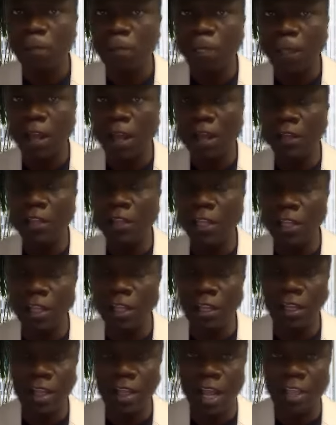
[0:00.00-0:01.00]

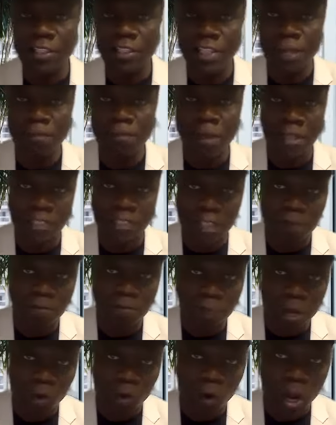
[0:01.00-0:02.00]
the step-by-step
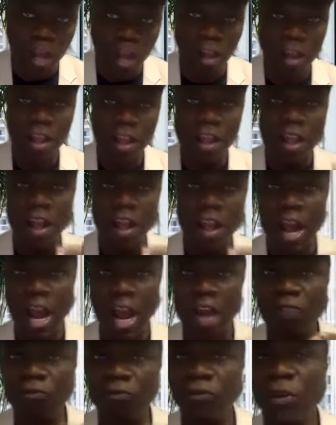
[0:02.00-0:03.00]
manual,
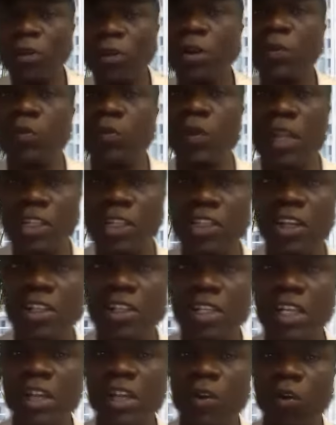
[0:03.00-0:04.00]
and follow it
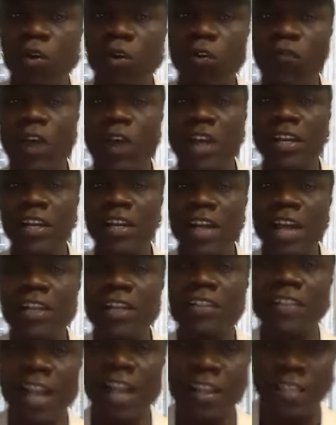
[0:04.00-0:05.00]
religiously over the
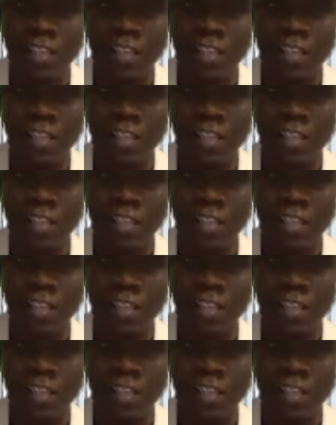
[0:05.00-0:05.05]
next 30